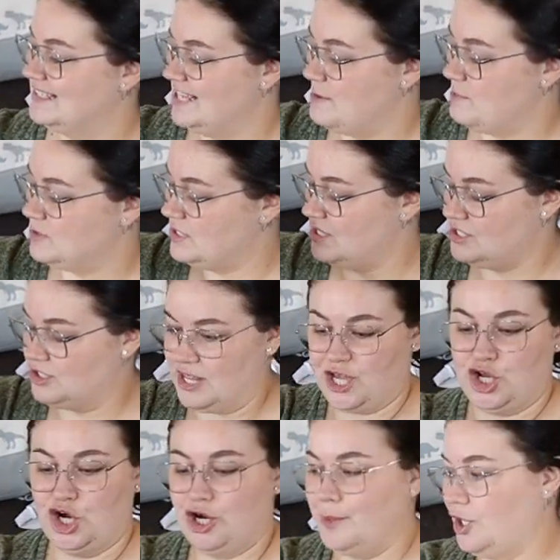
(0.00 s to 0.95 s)
Most of these are
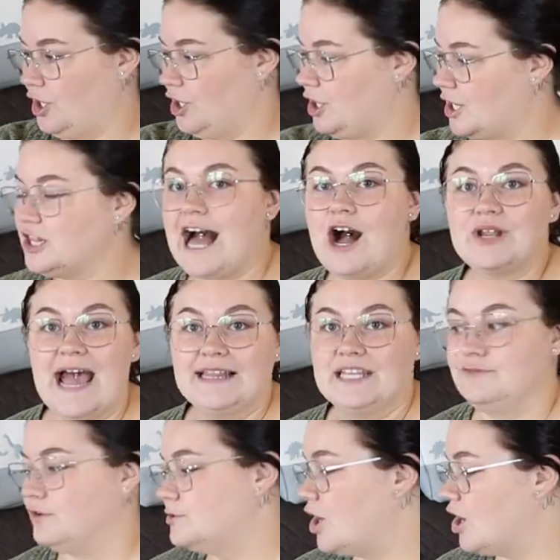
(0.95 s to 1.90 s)
like Gerber, Cloud
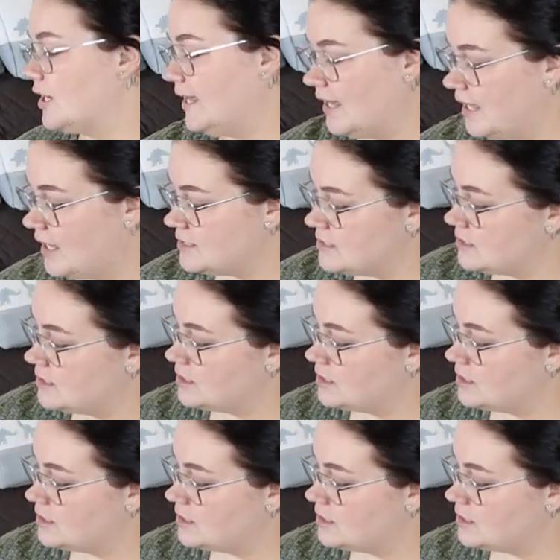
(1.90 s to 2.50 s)
Island from Target.